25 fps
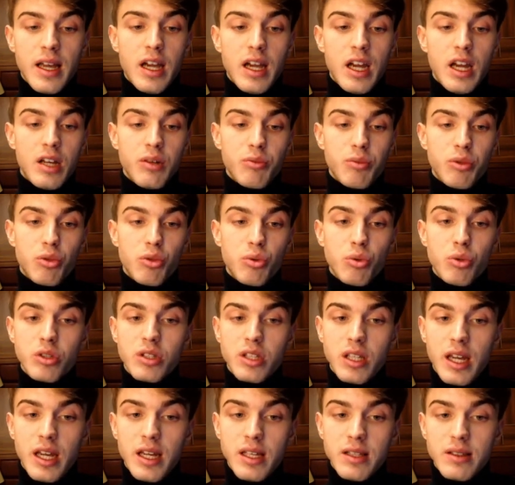And with rook
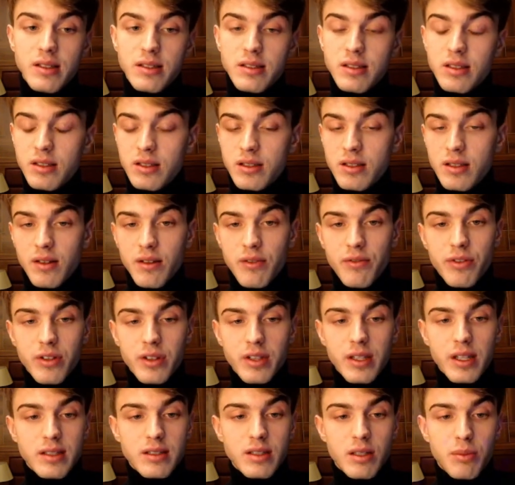d8, this is
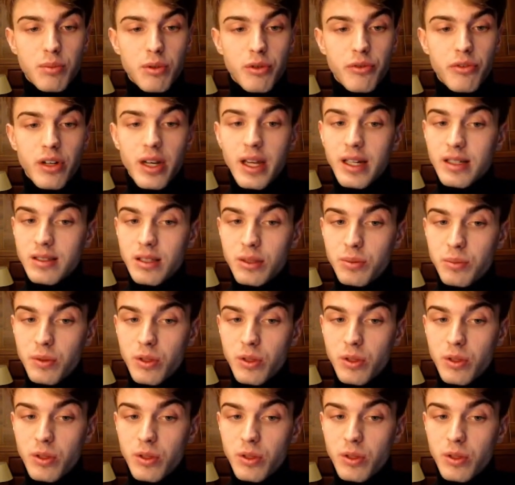fantastic prophylaxis